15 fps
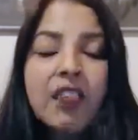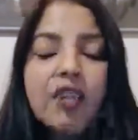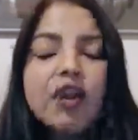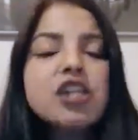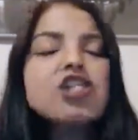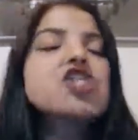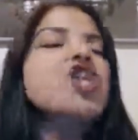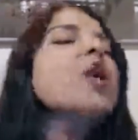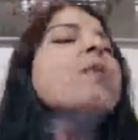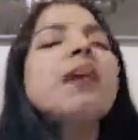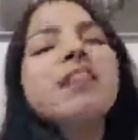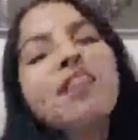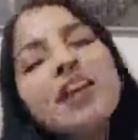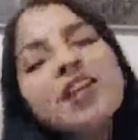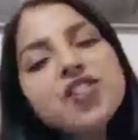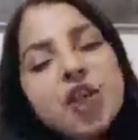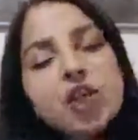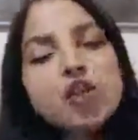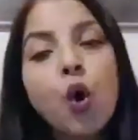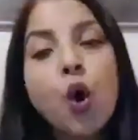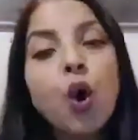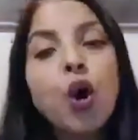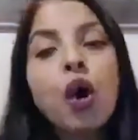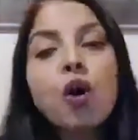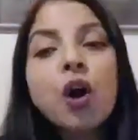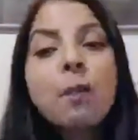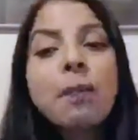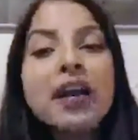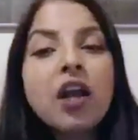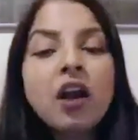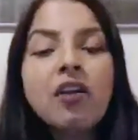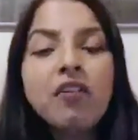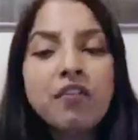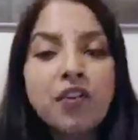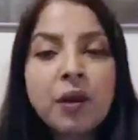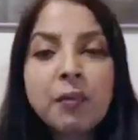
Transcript: There are so many things you can do, or go completely off.